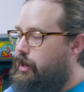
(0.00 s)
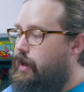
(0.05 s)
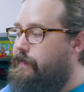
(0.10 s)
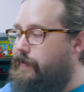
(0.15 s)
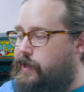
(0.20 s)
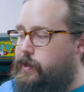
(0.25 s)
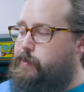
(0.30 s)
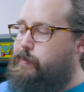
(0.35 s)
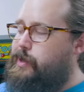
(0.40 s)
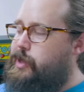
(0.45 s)

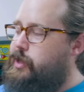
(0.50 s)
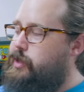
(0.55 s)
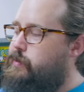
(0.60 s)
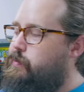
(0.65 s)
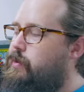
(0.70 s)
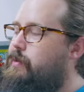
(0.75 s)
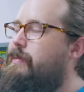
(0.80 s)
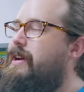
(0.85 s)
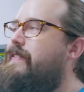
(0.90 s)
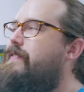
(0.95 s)
confidential mission is
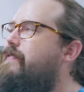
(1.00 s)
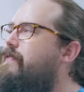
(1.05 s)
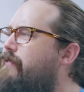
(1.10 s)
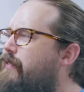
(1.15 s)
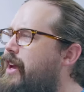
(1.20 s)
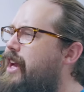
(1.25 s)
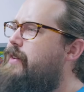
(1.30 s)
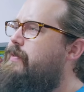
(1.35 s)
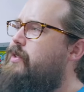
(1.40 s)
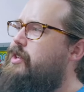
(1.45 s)
one of my
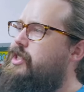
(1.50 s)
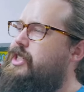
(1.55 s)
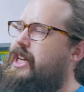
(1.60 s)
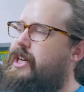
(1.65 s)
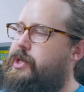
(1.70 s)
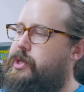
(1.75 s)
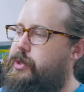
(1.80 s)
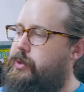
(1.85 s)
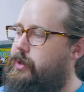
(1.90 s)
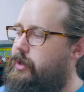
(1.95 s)
favorite
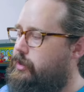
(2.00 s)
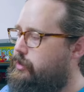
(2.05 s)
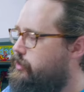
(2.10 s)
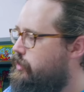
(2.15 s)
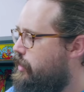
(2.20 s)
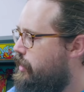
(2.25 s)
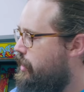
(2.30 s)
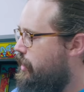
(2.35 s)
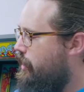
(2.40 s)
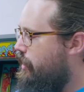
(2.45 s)
Sega
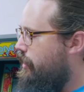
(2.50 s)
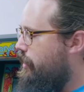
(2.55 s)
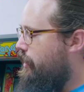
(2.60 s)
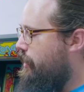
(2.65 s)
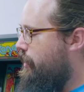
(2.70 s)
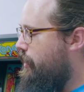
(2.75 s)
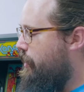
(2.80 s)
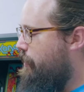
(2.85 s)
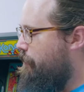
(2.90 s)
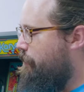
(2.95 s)
shooters.
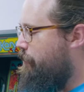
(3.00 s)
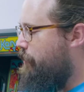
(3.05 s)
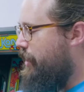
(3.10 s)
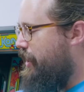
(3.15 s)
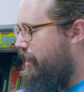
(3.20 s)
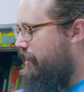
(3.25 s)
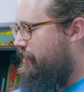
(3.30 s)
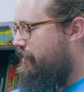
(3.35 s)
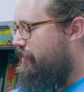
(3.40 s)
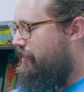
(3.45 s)
Um,
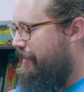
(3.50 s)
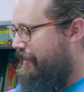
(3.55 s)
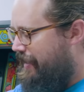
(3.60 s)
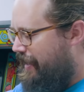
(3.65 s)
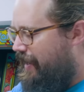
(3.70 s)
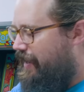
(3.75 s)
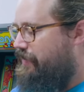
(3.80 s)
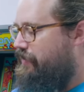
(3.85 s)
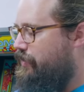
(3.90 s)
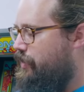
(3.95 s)
but
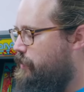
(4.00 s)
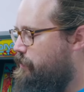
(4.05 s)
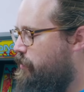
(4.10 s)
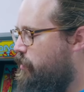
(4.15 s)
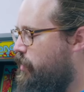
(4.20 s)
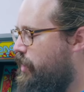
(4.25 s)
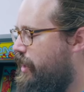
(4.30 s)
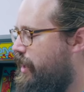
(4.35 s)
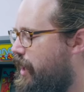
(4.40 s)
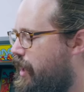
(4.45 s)
at this
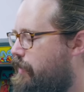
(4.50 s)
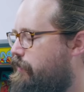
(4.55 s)
point,